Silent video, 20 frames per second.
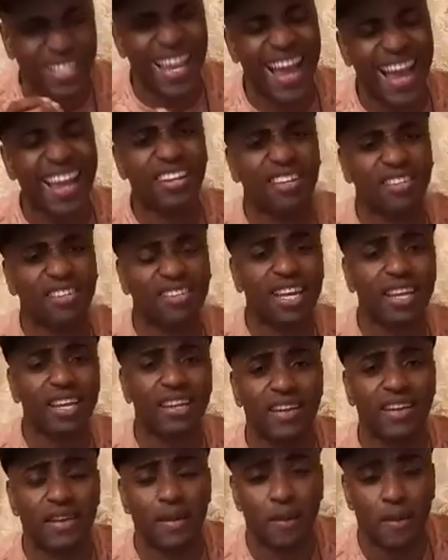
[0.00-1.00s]
perish
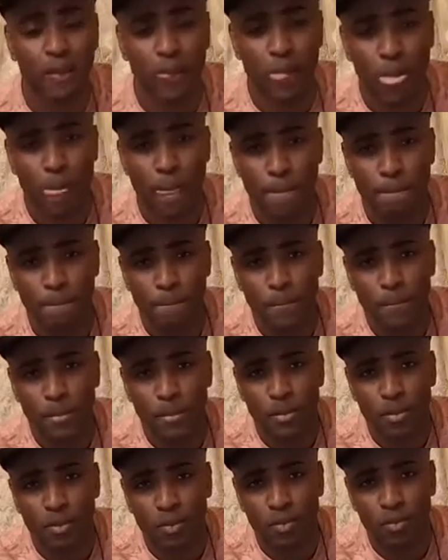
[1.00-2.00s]
because of lack of
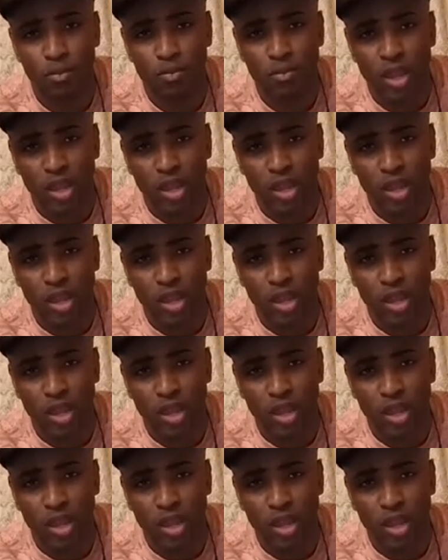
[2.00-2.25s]
knowledge.